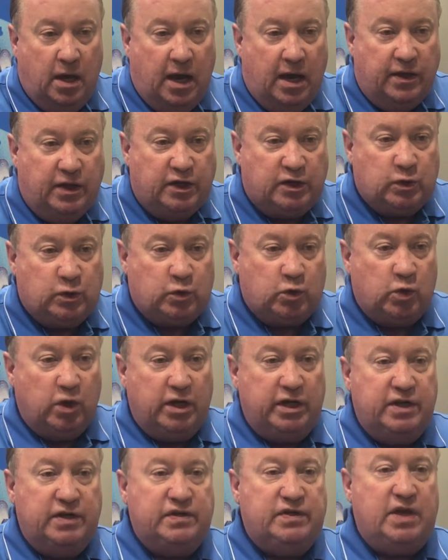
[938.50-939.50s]
And this was
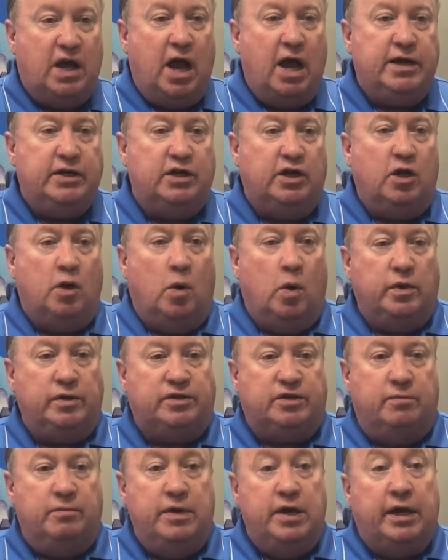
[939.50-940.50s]
really designed to go on
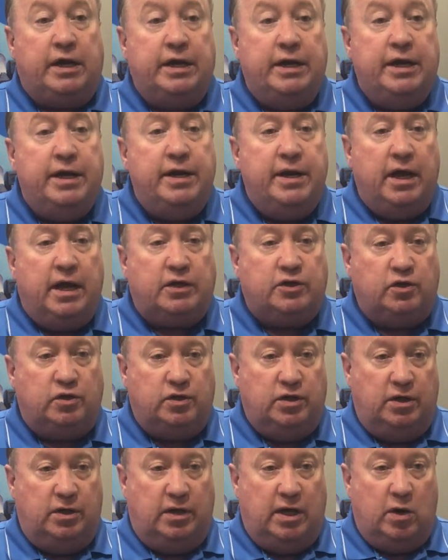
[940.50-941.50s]
some Nikon
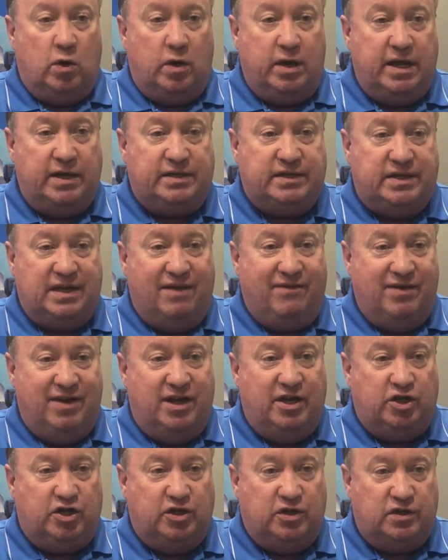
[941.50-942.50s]
indexers that they only had 7
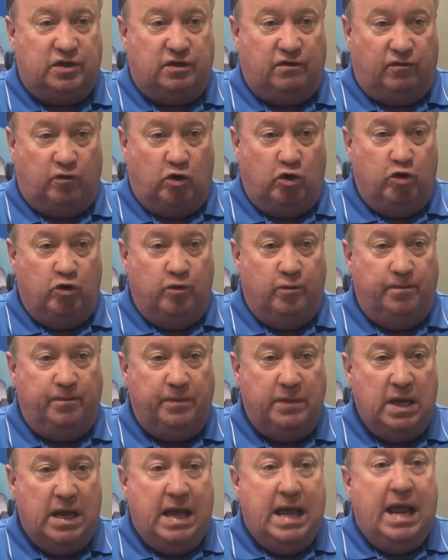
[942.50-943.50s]
inches of room,
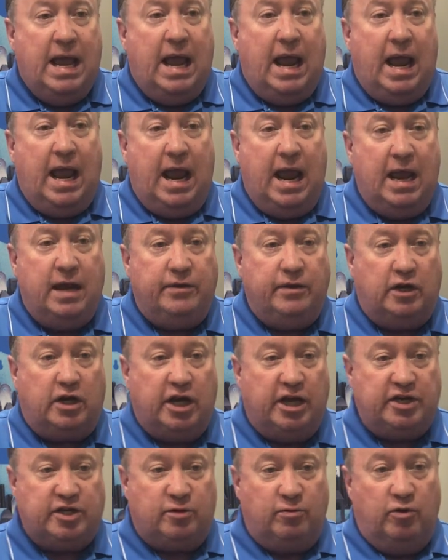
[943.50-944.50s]
and the
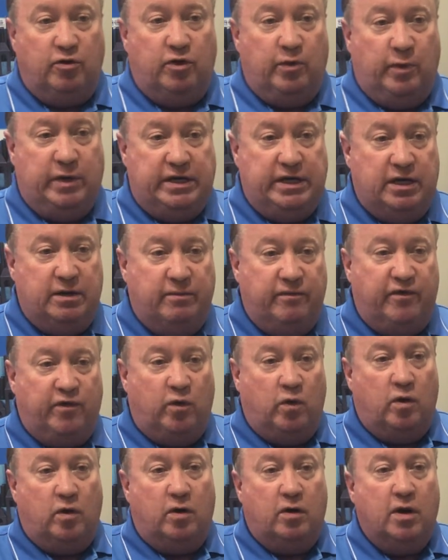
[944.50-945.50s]
customer that we did them
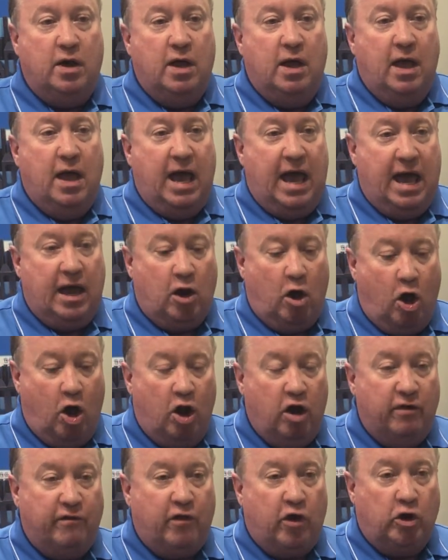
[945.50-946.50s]
for had
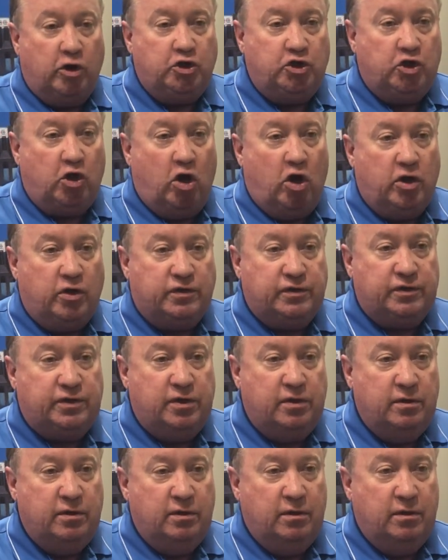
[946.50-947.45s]
all of our jaws